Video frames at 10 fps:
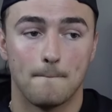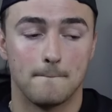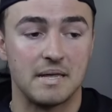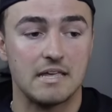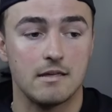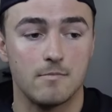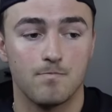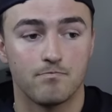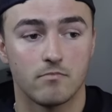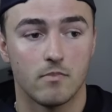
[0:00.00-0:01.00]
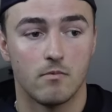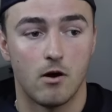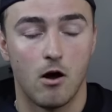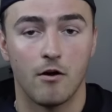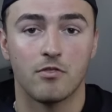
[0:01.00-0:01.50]
be
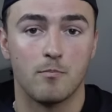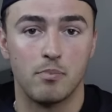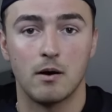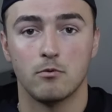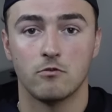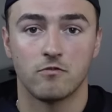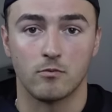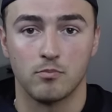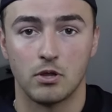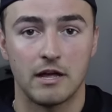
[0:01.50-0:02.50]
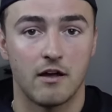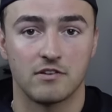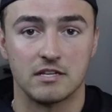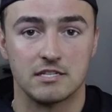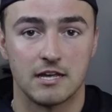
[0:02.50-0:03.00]
on the bubble for playoff
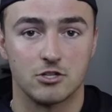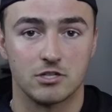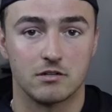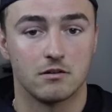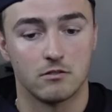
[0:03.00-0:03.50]
contention.